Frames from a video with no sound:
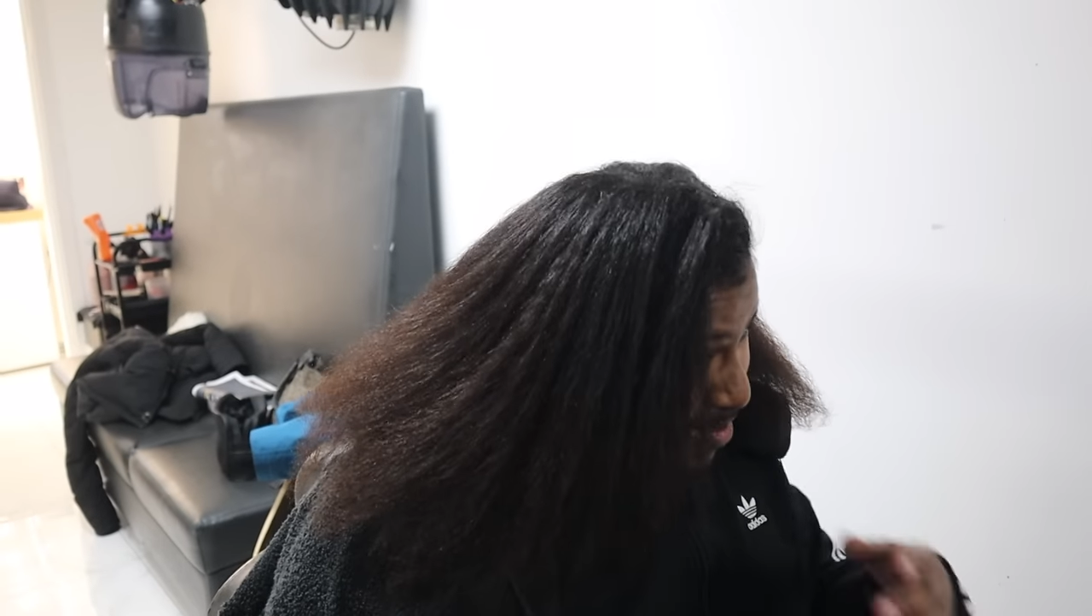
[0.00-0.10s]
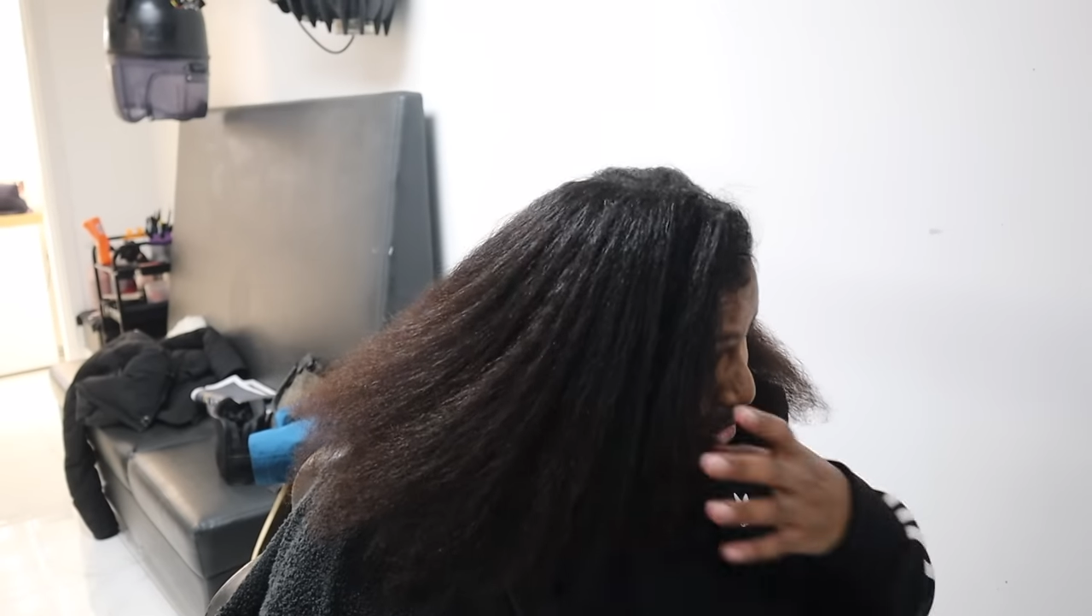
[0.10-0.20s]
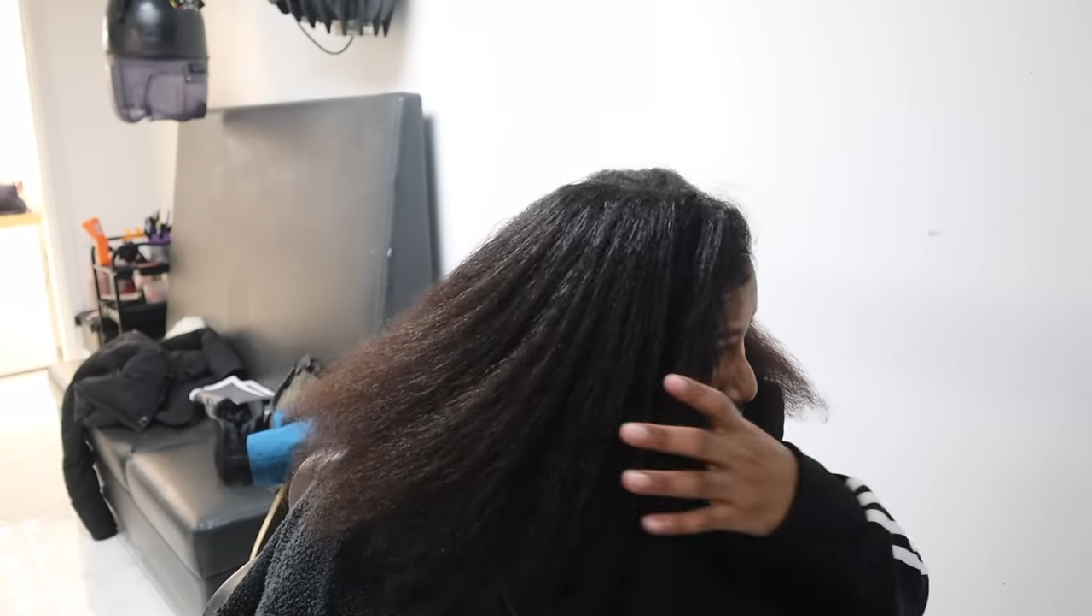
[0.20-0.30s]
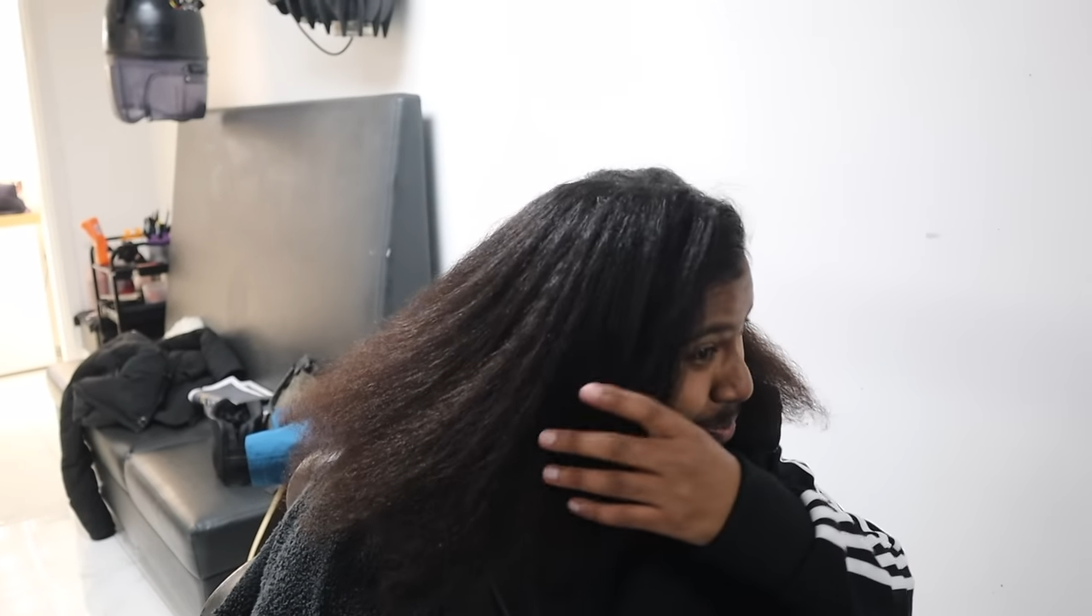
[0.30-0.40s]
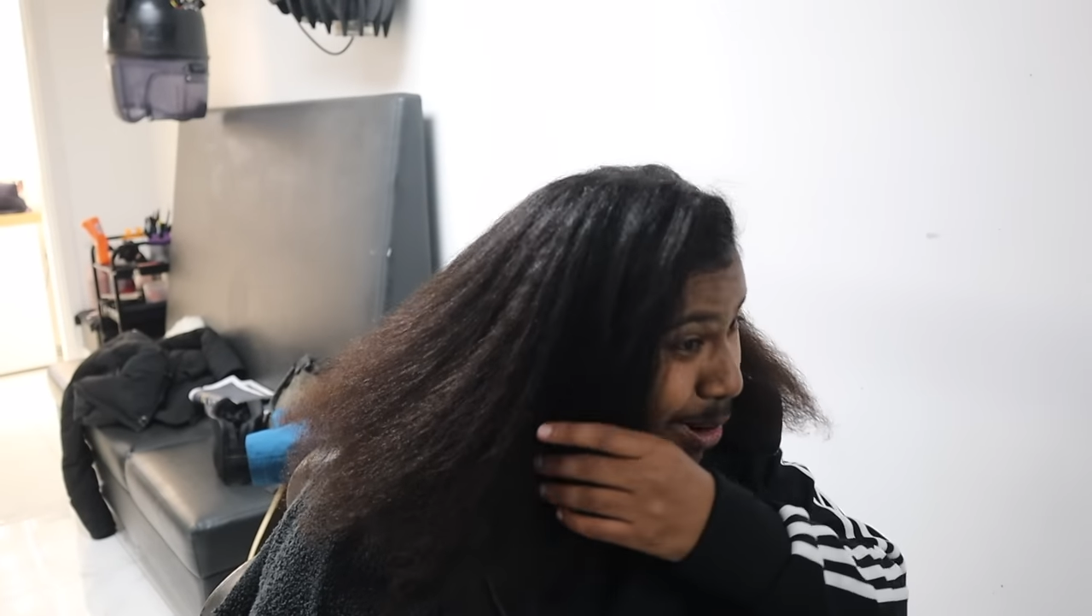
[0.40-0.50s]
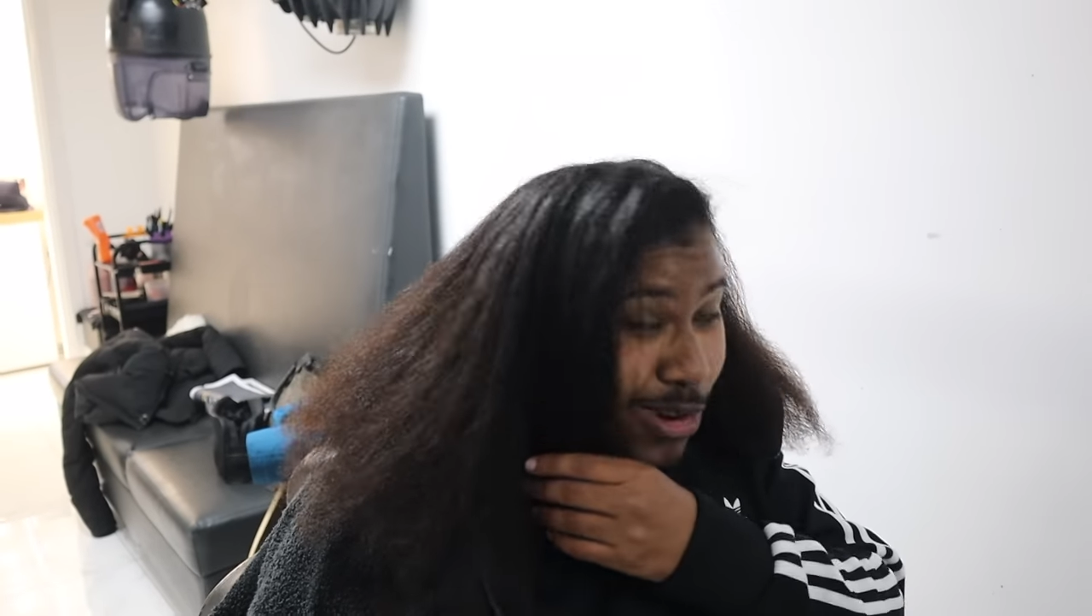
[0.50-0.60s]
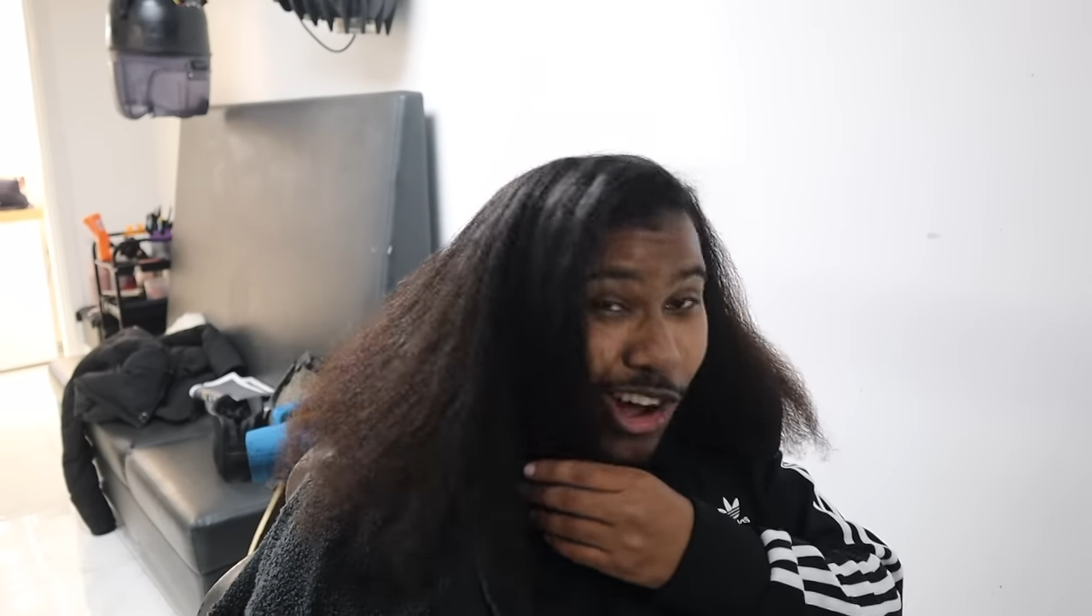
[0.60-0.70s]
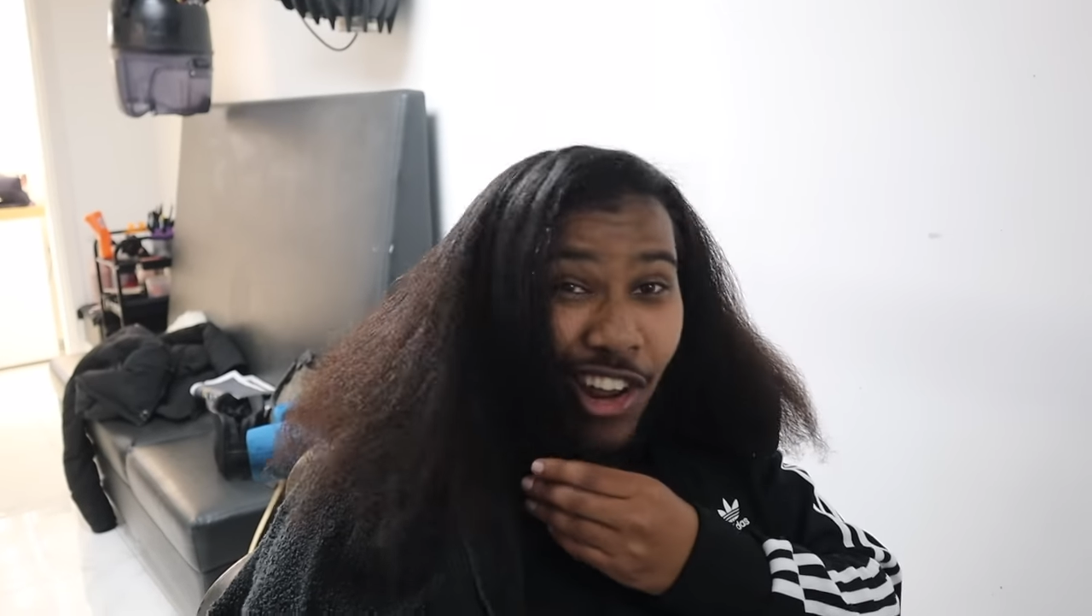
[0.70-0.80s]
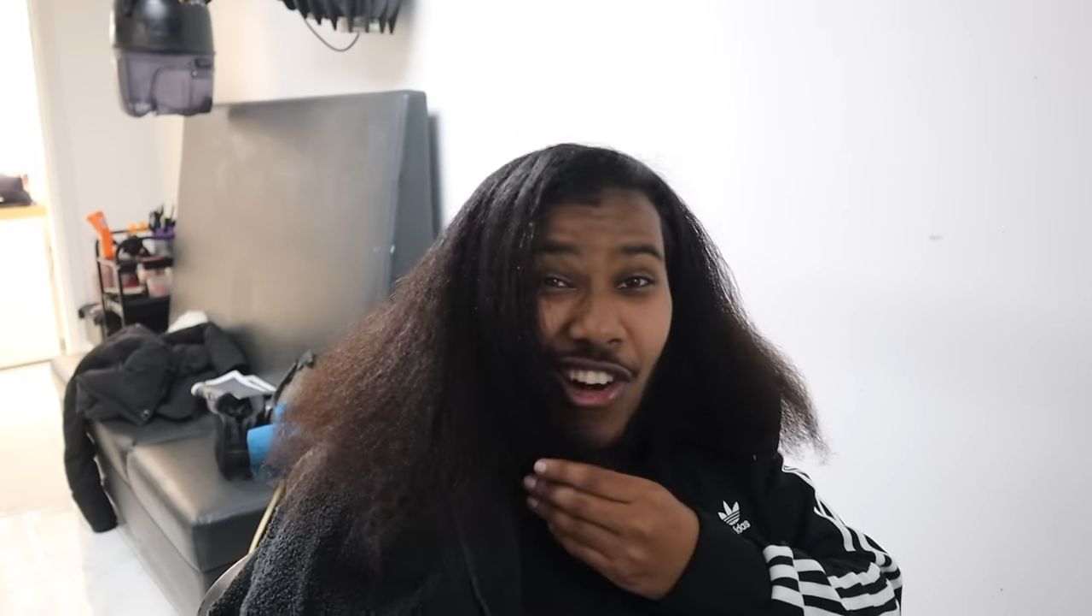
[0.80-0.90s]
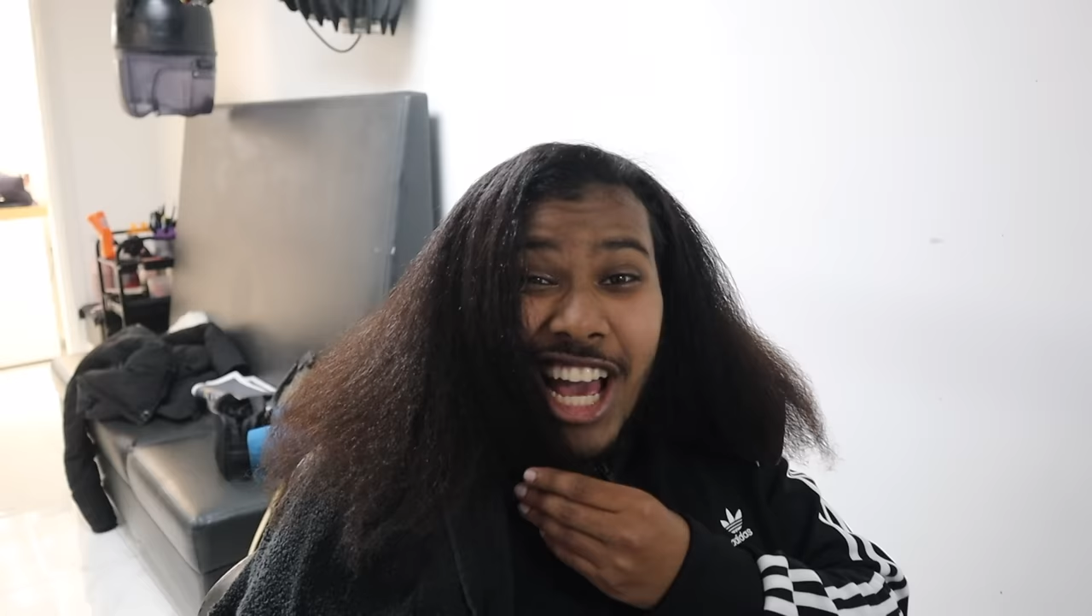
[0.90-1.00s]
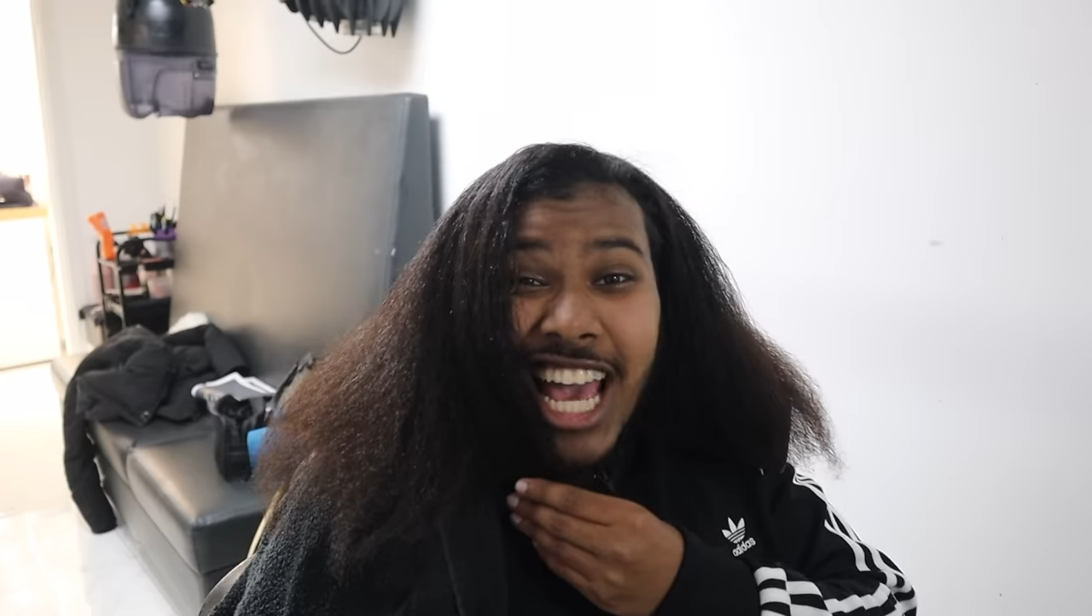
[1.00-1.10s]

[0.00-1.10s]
Bro, I've probably got longer